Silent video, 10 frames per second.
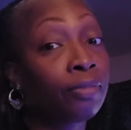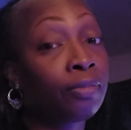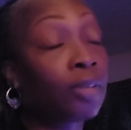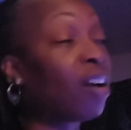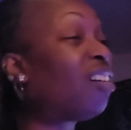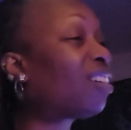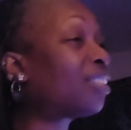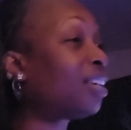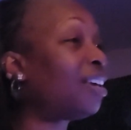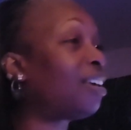Like Unc
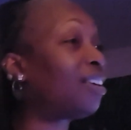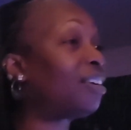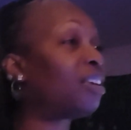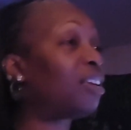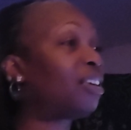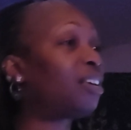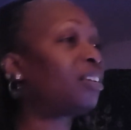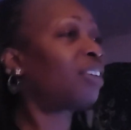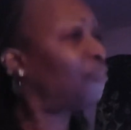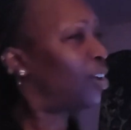said.
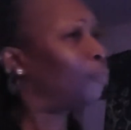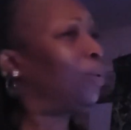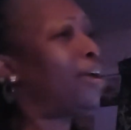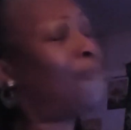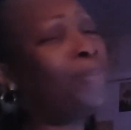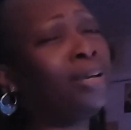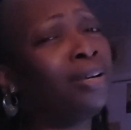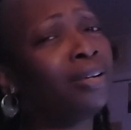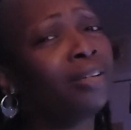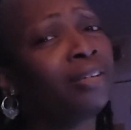Stop fucking playing with me.
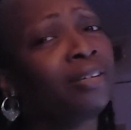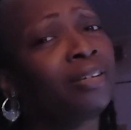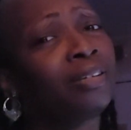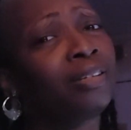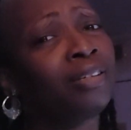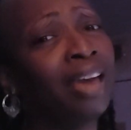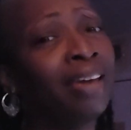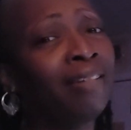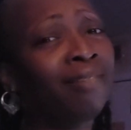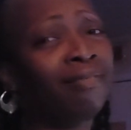Okay?
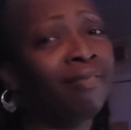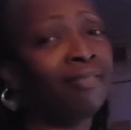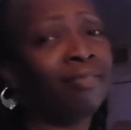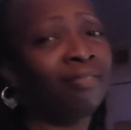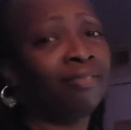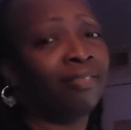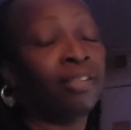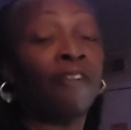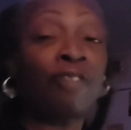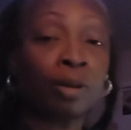Stop
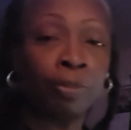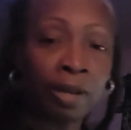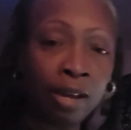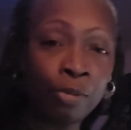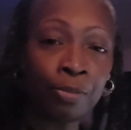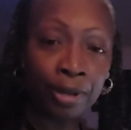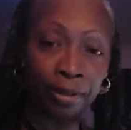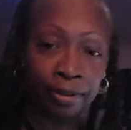fucking playing with me.